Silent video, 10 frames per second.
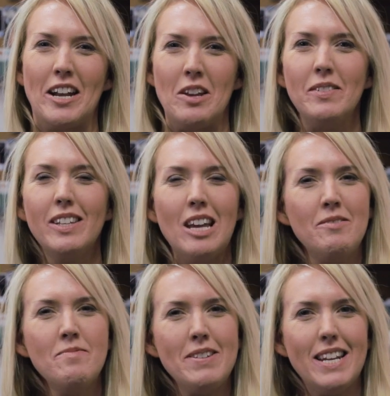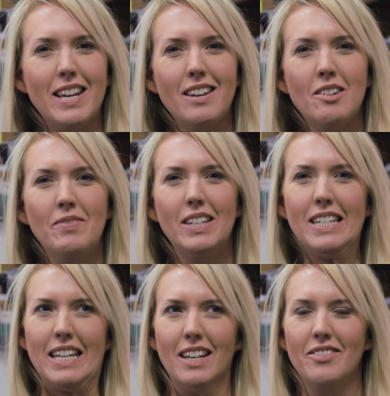name is Amy Beatty. I'm the
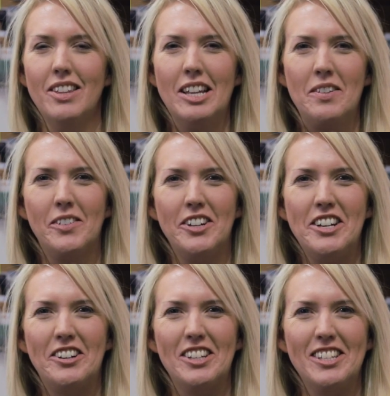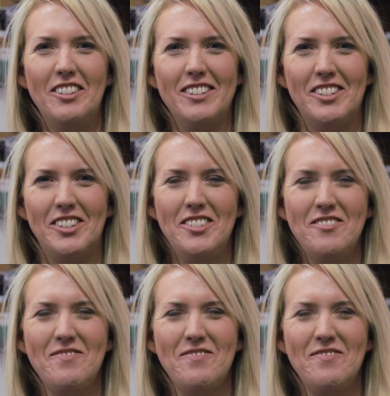Dean of the Library here at Southeastern.